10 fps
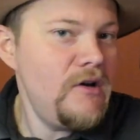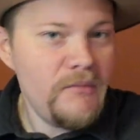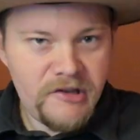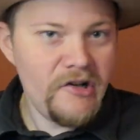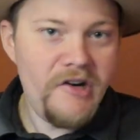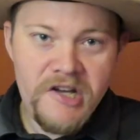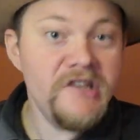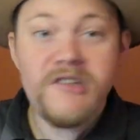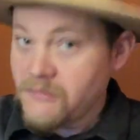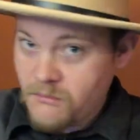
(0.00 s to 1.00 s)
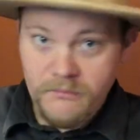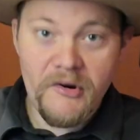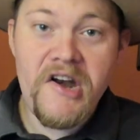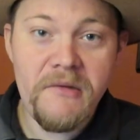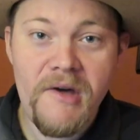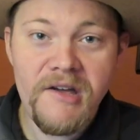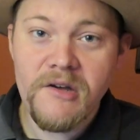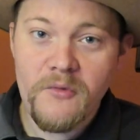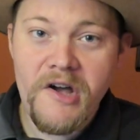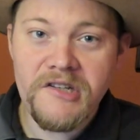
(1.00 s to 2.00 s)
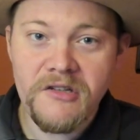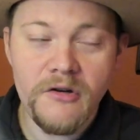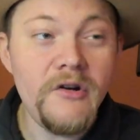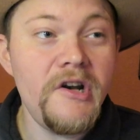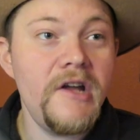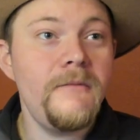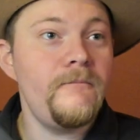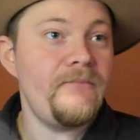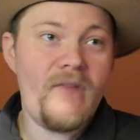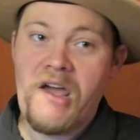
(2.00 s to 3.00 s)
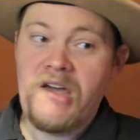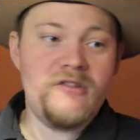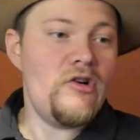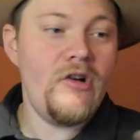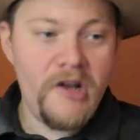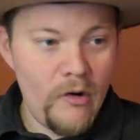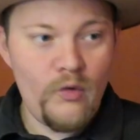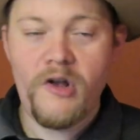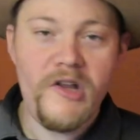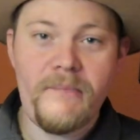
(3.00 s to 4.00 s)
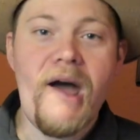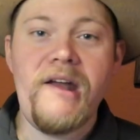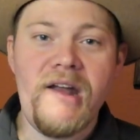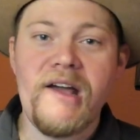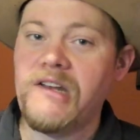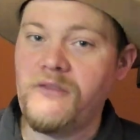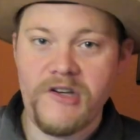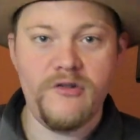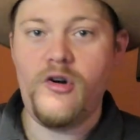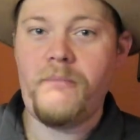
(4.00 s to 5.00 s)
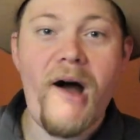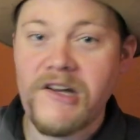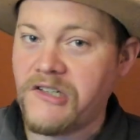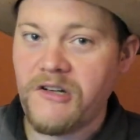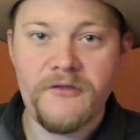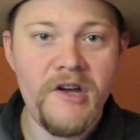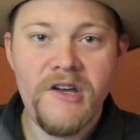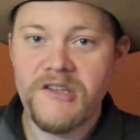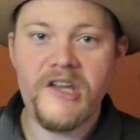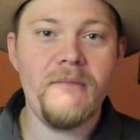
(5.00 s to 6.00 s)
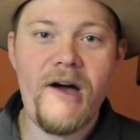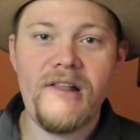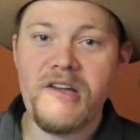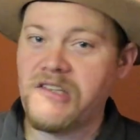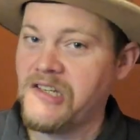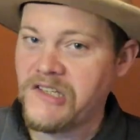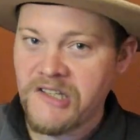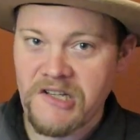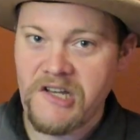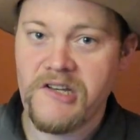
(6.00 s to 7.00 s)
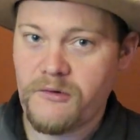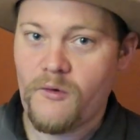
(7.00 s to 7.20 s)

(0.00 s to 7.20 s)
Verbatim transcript: But there is Brady Bacon ways of doing it and turning a really bad negative into a positive. Think about it like this. This is